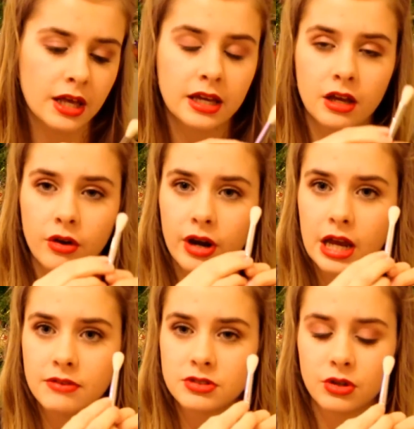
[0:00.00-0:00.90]
like
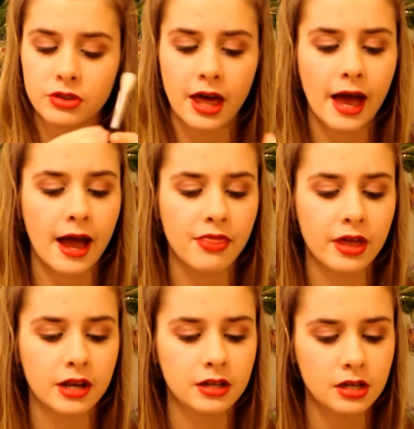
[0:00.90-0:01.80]
engraved on there. And
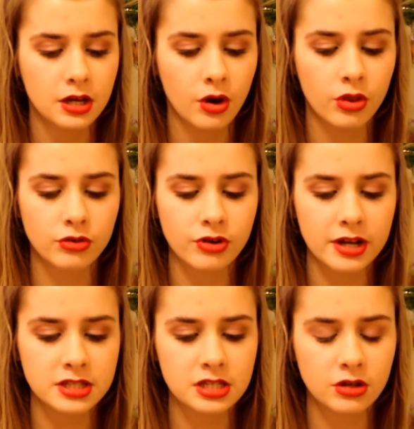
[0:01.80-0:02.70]
then on the
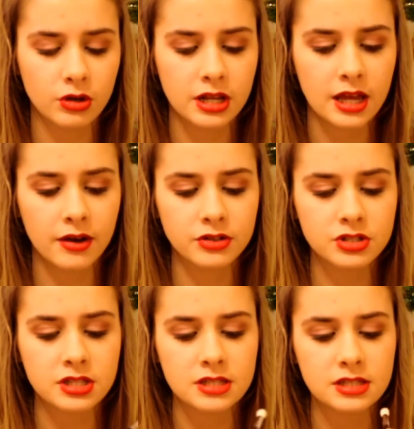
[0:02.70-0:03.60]
writing on here, it
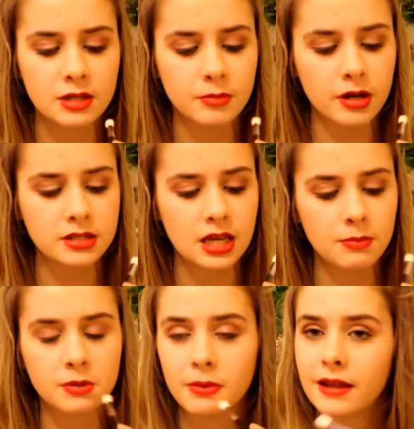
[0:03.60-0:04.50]
just says Sigma
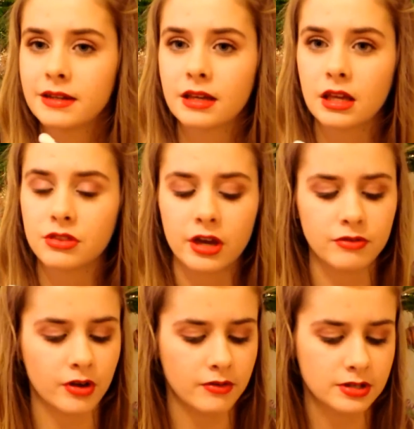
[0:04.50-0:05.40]
Tapered Blending
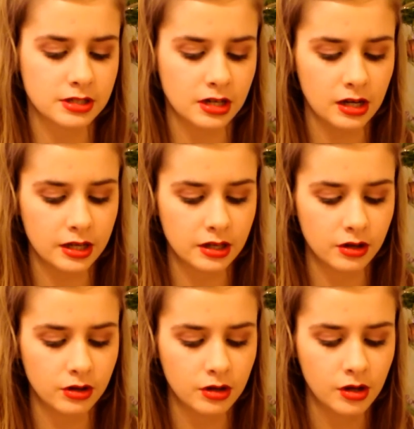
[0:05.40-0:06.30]
E35, and it's kind of like
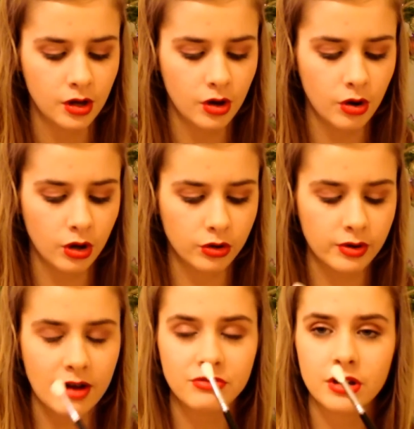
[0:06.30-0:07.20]
a
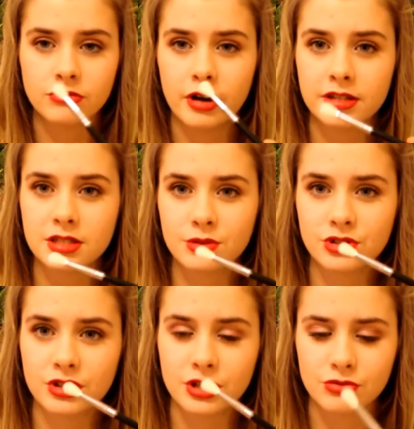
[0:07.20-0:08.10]
holographic writing,
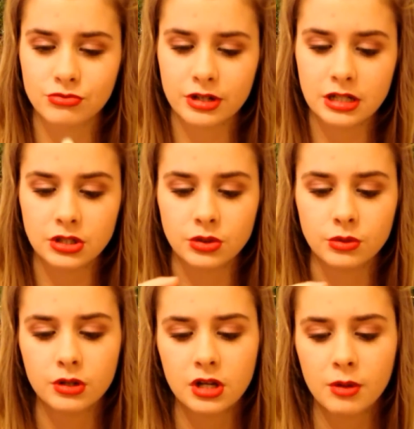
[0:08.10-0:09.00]
which I think is really
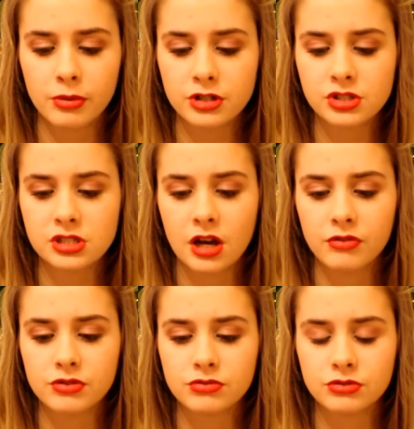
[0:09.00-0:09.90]
cool. Brush
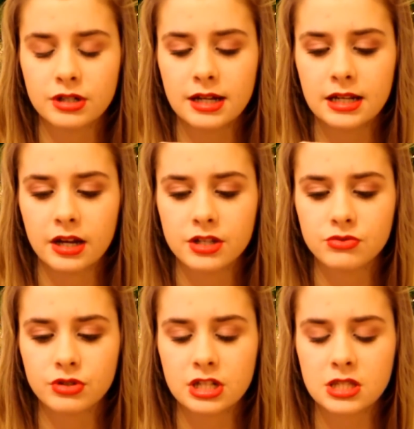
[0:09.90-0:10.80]
itself is really nice,
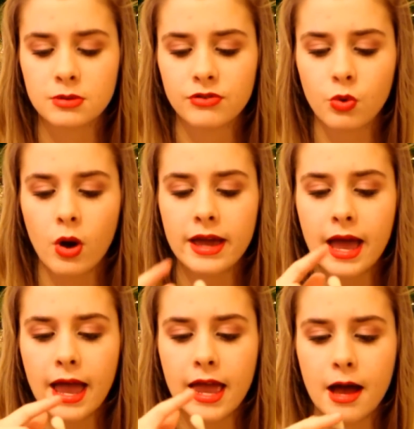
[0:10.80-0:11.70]
really smooth, quite
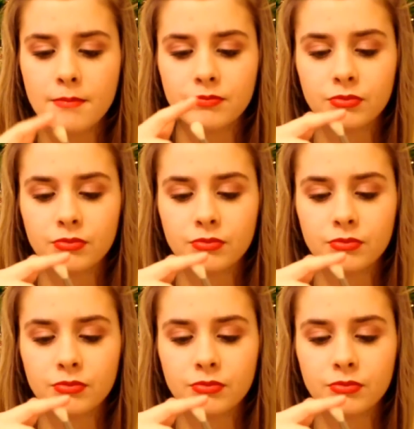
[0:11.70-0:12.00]
a